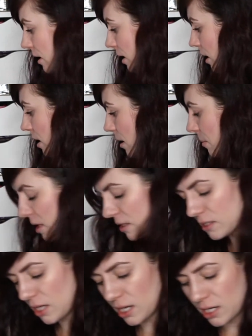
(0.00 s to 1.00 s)
And I'm
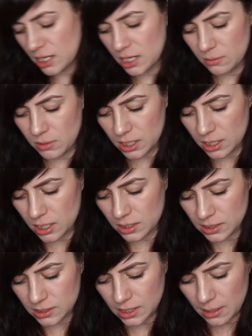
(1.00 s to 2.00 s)
excited
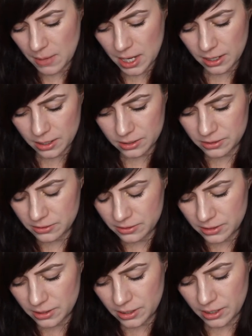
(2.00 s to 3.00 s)
because it's a mug.
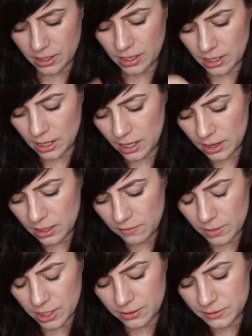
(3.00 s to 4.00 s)
And I love
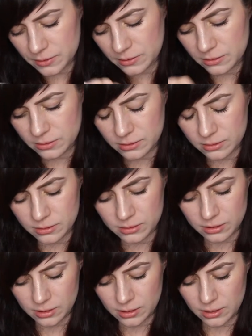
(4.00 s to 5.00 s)
mugs.
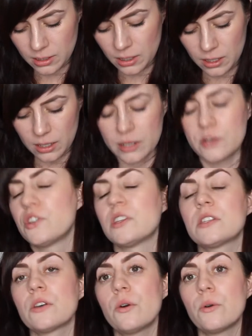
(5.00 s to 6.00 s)

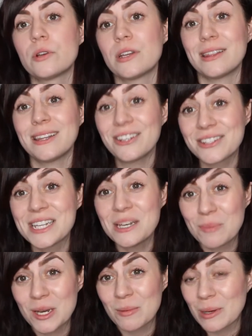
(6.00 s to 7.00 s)
Just so, little
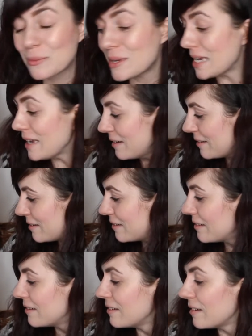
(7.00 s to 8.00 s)
tidbit about me.
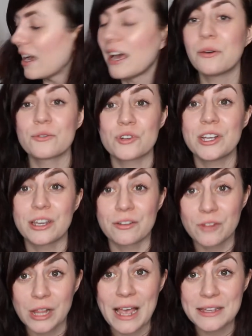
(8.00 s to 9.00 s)
I don't drink out
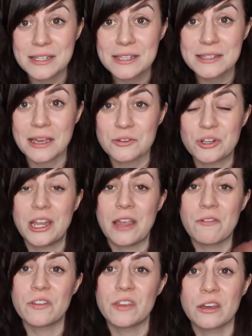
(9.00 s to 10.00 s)
of glasses. I drink
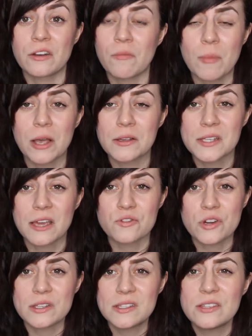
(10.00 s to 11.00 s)
everything out of mugs. I
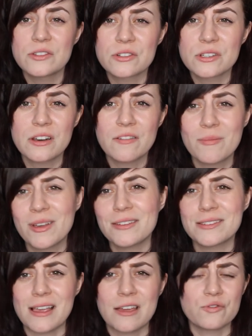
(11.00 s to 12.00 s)
drink Caesars out of mugs.